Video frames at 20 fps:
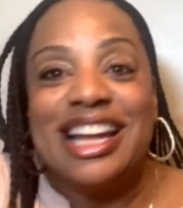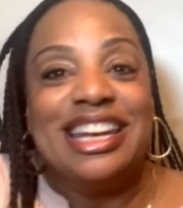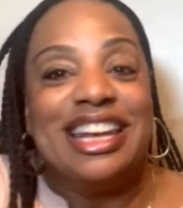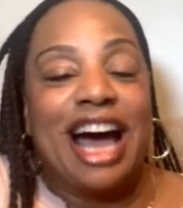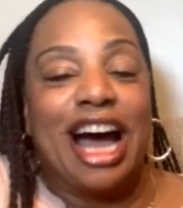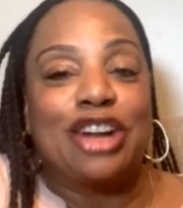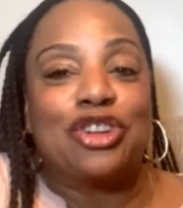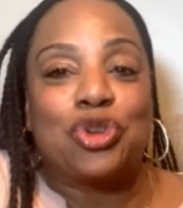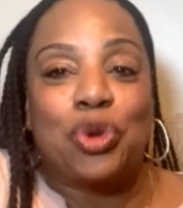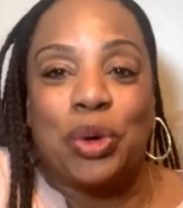
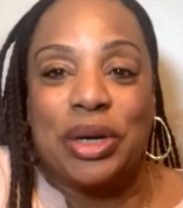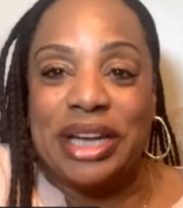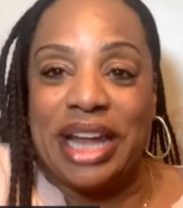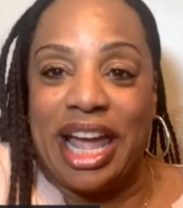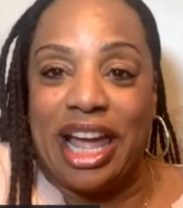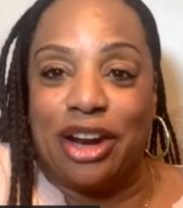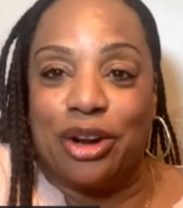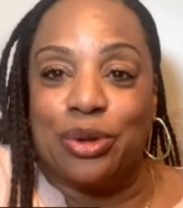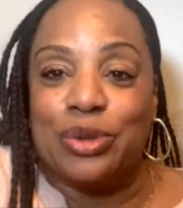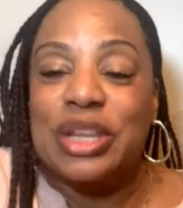not
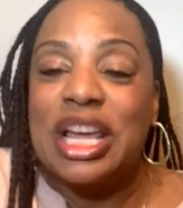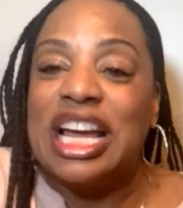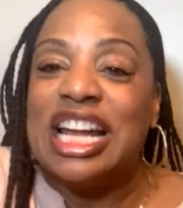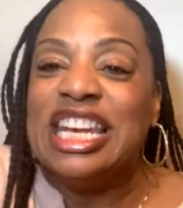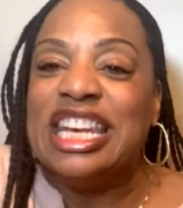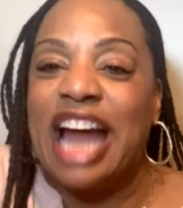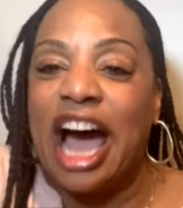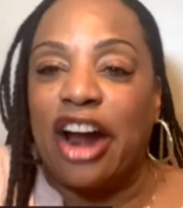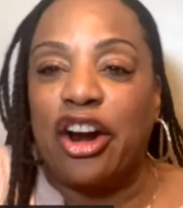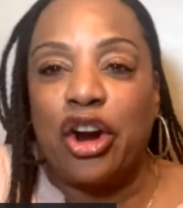tornadoes,
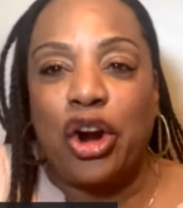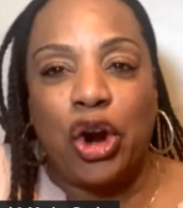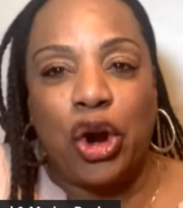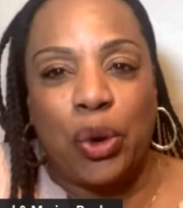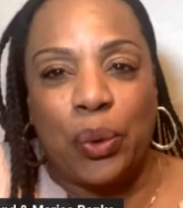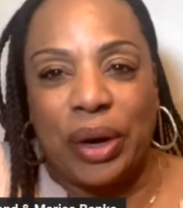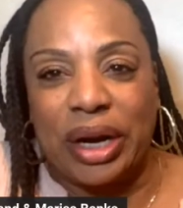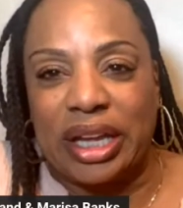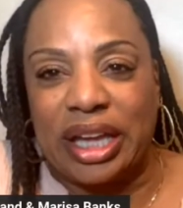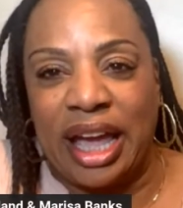not
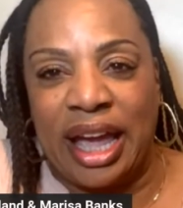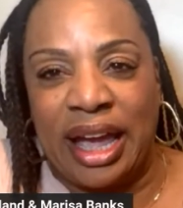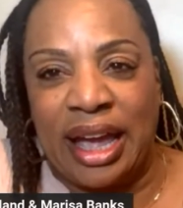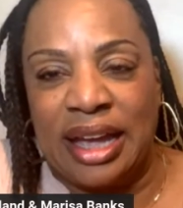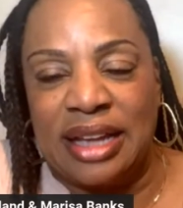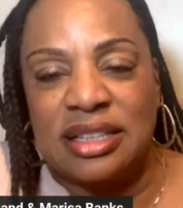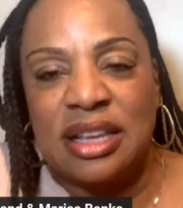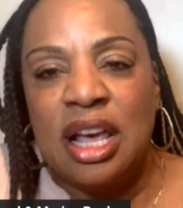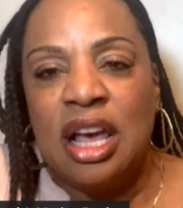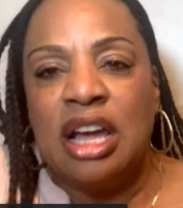
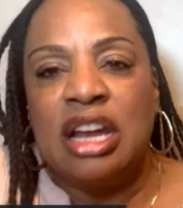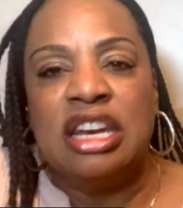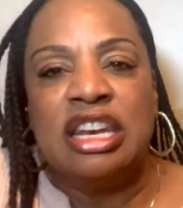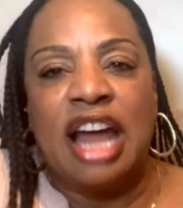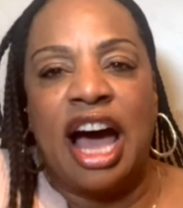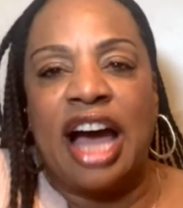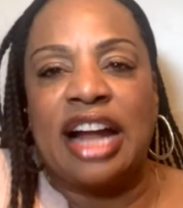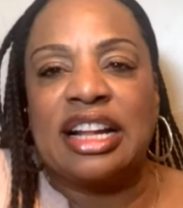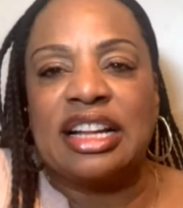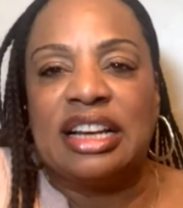hurricanes,
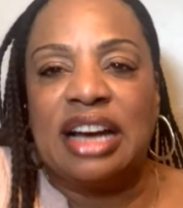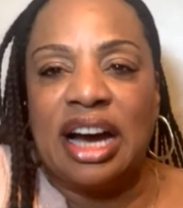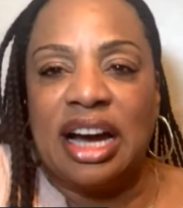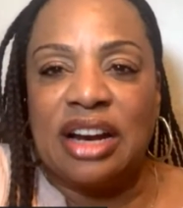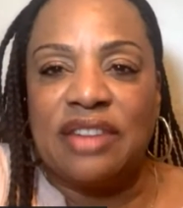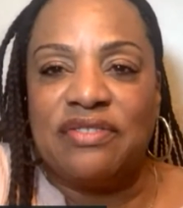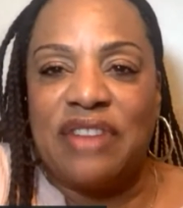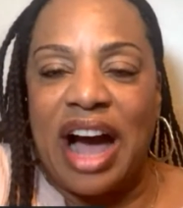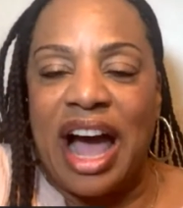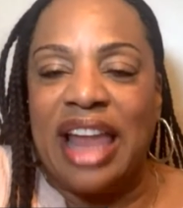not
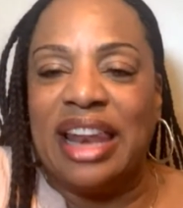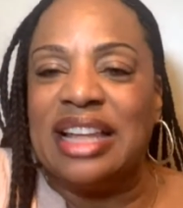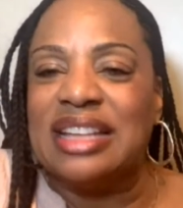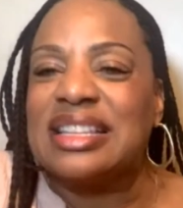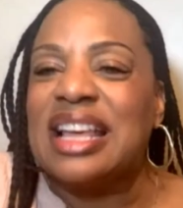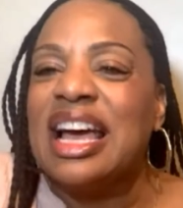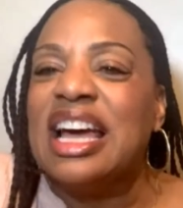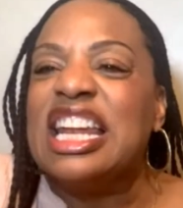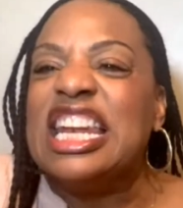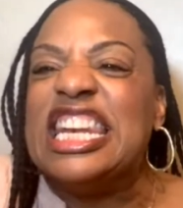gun violence.
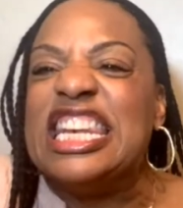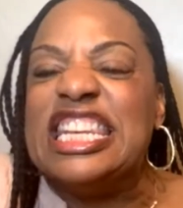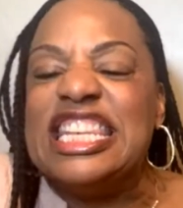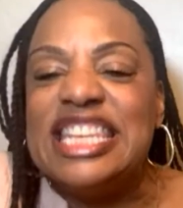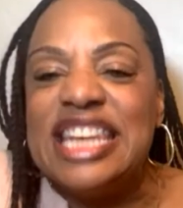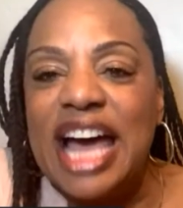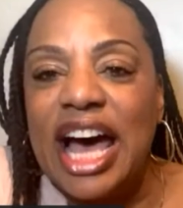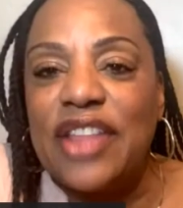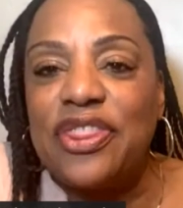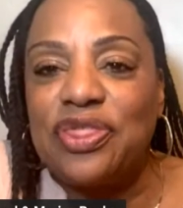
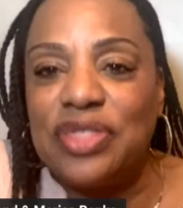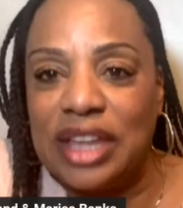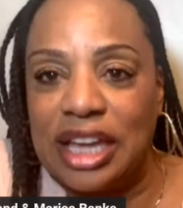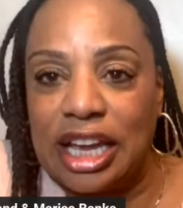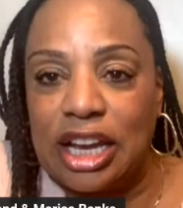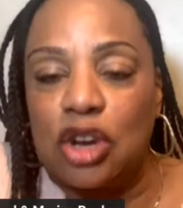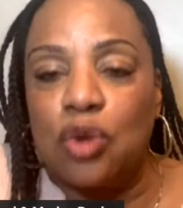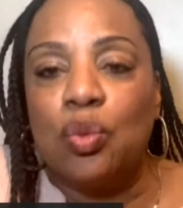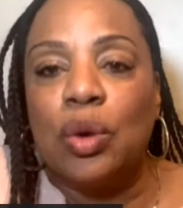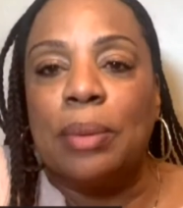
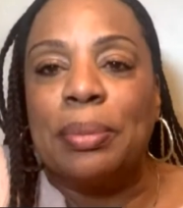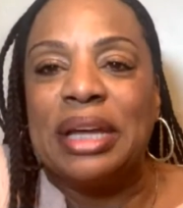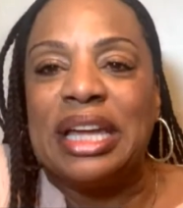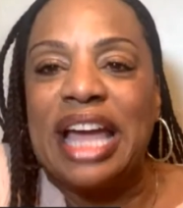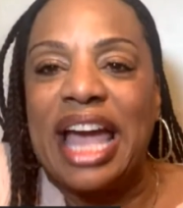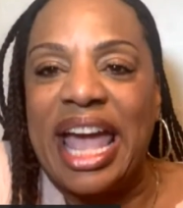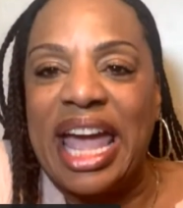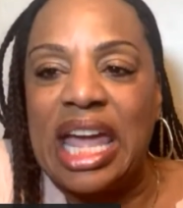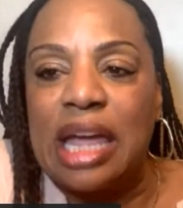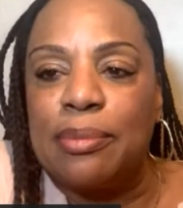Nothing will be
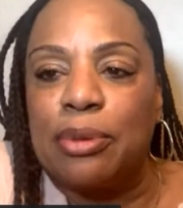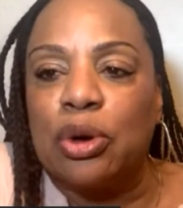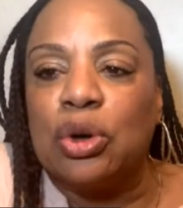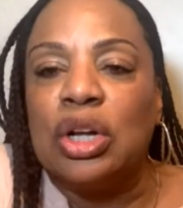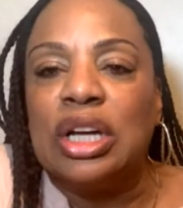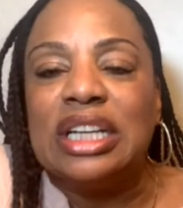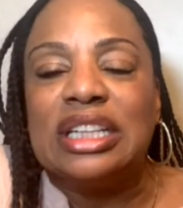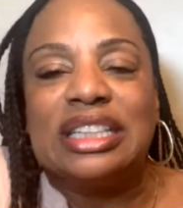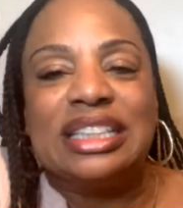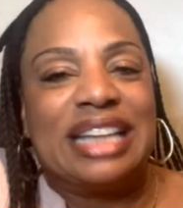able,
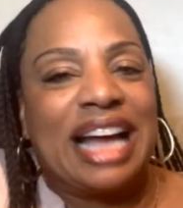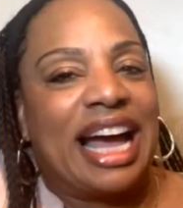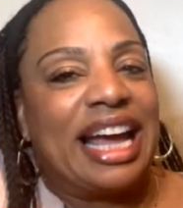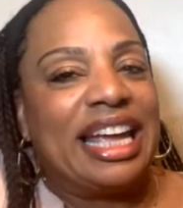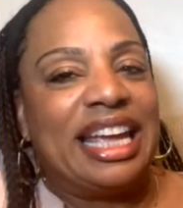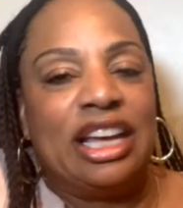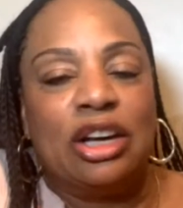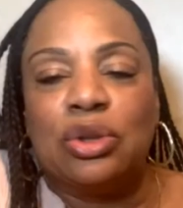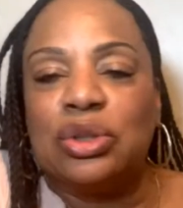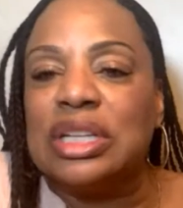not
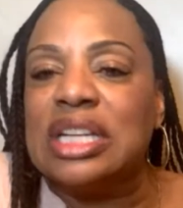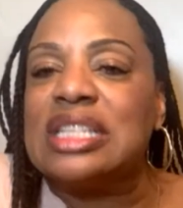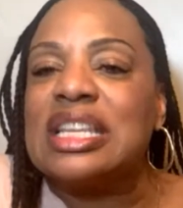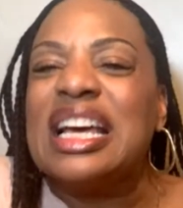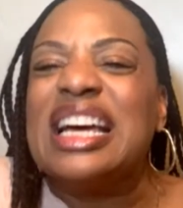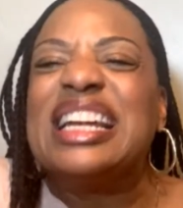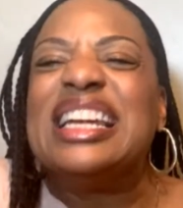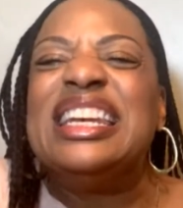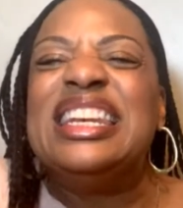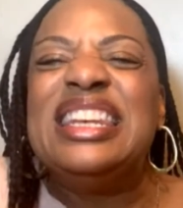illness,
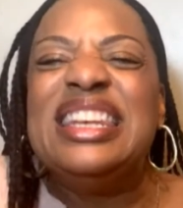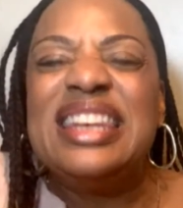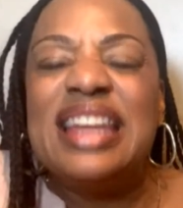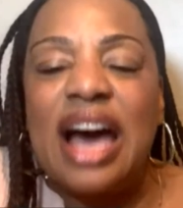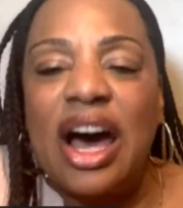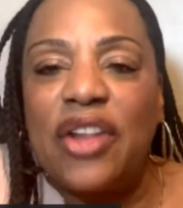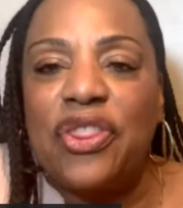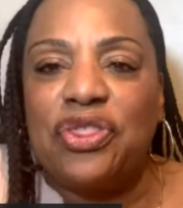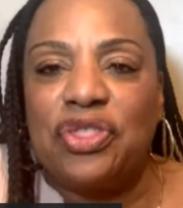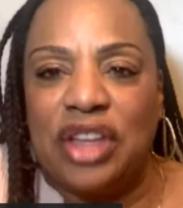
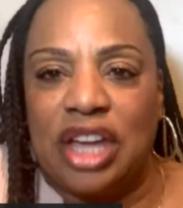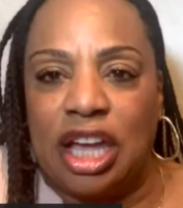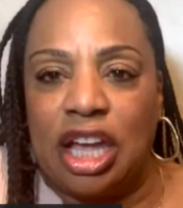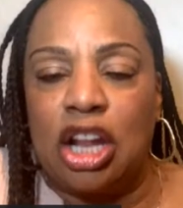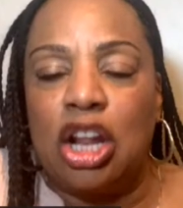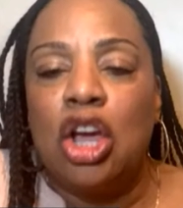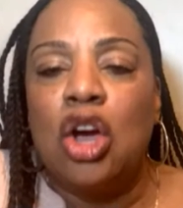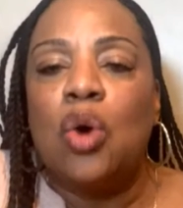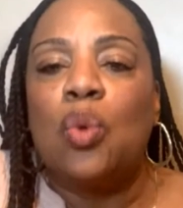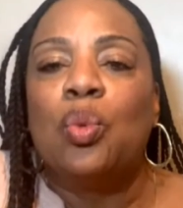nothing,
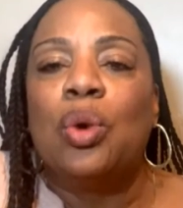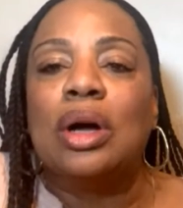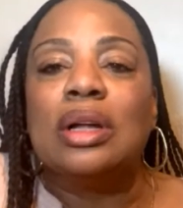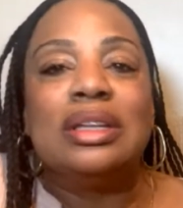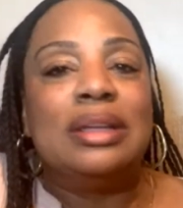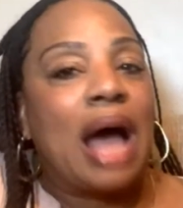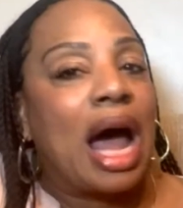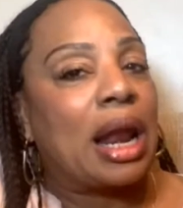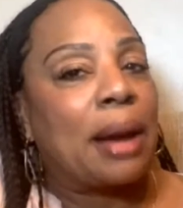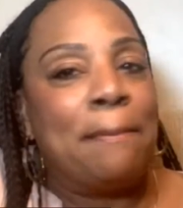
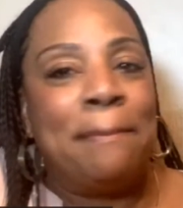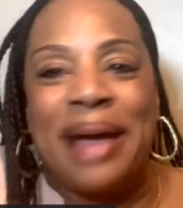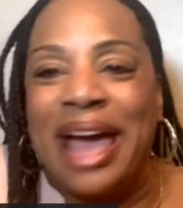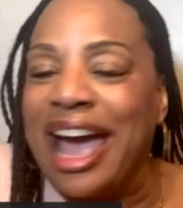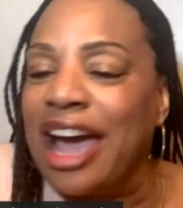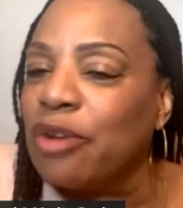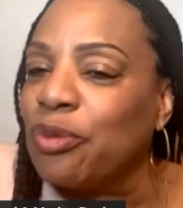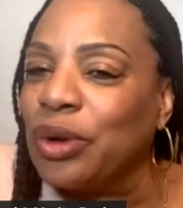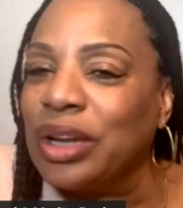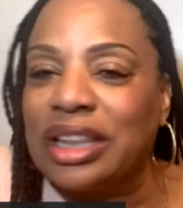not a
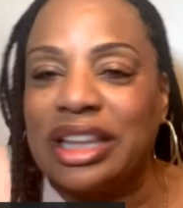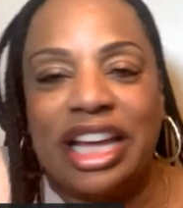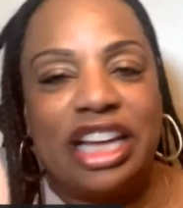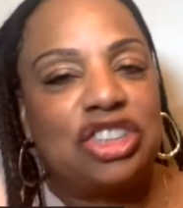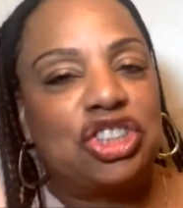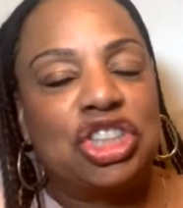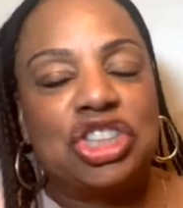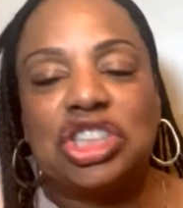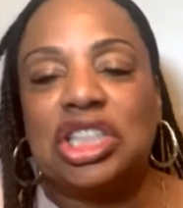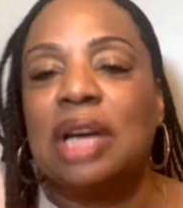bad
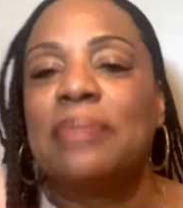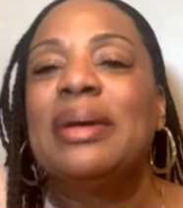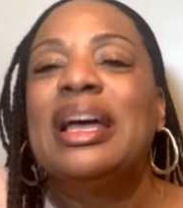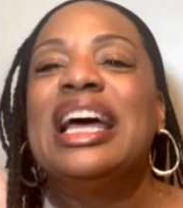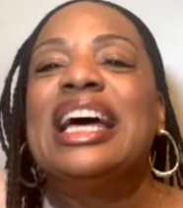relationship,